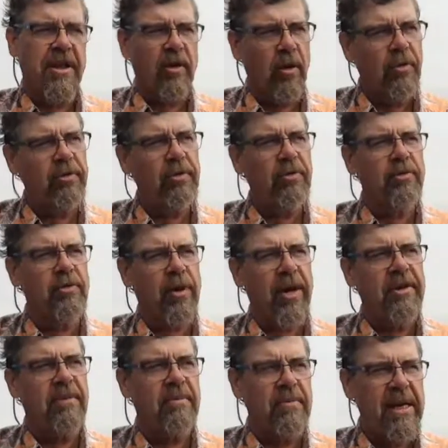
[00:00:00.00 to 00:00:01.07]
then also
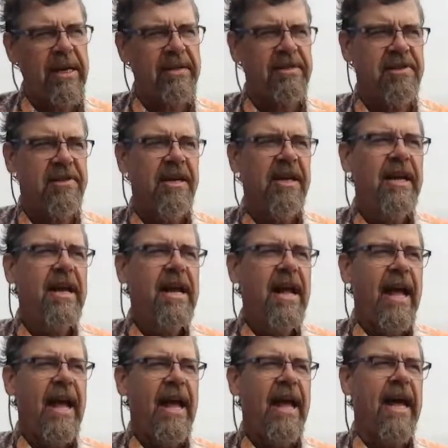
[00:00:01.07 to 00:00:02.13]
try to meet
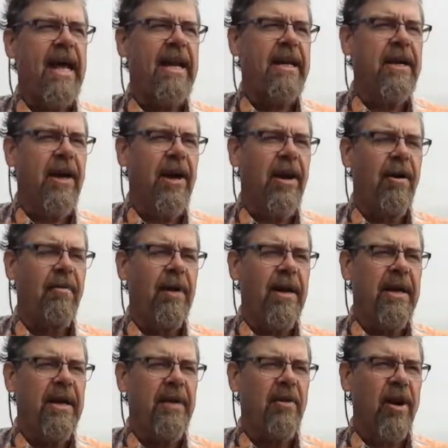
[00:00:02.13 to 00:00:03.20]
and
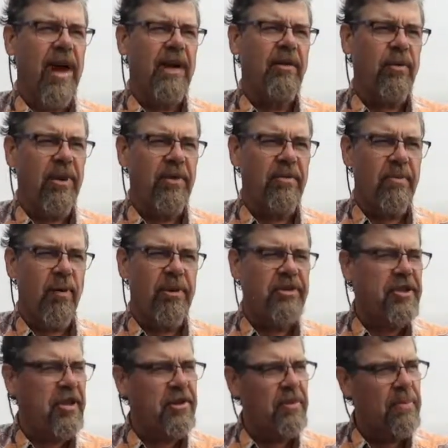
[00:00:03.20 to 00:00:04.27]
interact with more
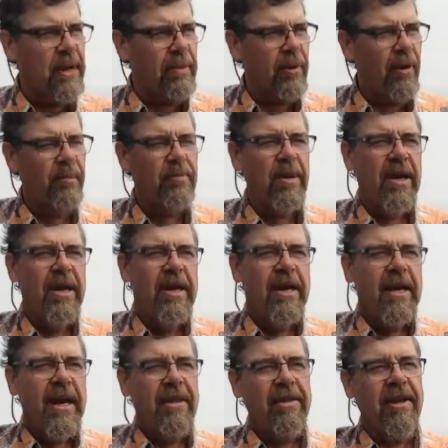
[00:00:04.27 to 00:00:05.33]
senior people.
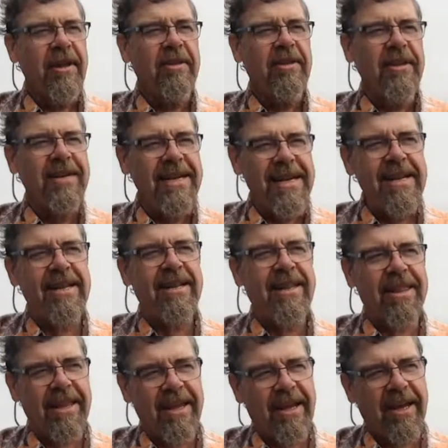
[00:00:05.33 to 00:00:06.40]
And the neat
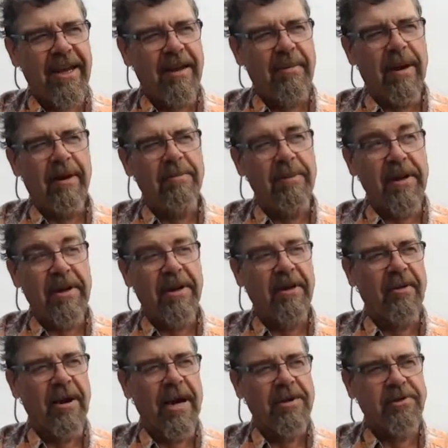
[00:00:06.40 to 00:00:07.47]
thing about being a
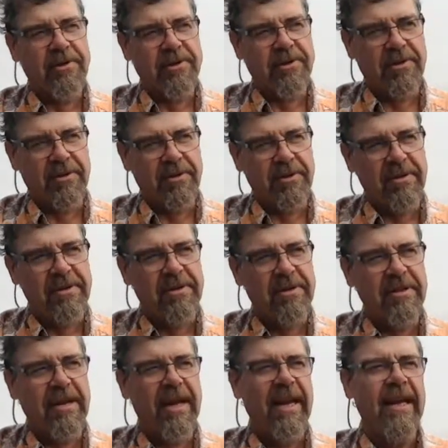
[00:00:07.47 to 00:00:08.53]
graduate student,
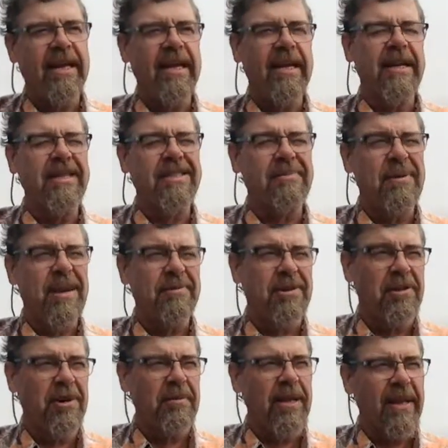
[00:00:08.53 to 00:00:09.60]
and this becomes a
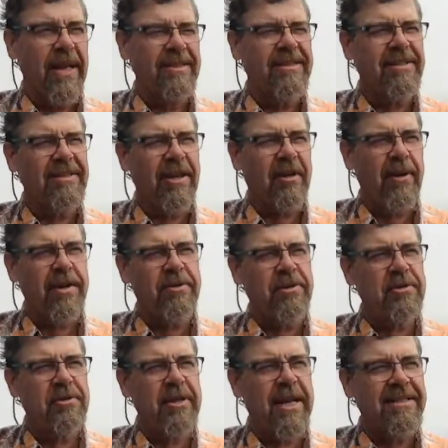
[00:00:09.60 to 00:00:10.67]
little bit less, is a graduate
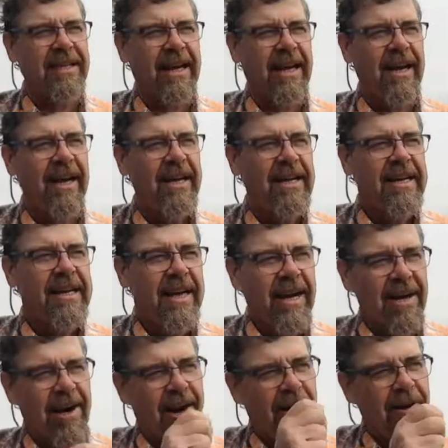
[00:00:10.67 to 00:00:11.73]
student has like a
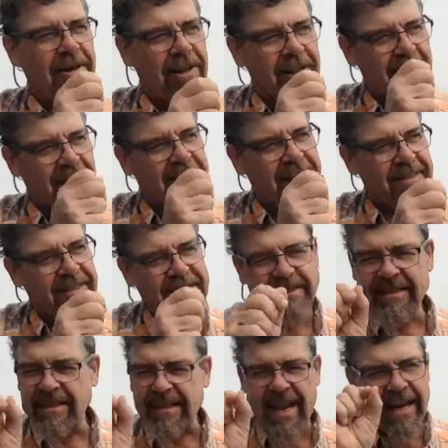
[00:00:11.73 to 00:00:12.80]
card, a license that
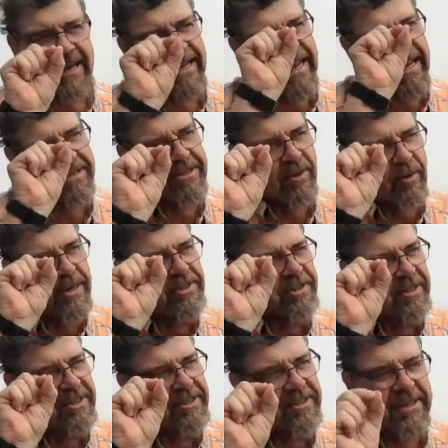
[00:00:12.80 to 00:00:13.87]
says, I can ask
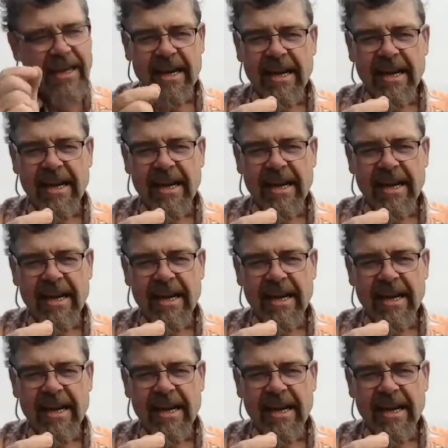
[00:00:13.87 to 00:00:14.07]
questions.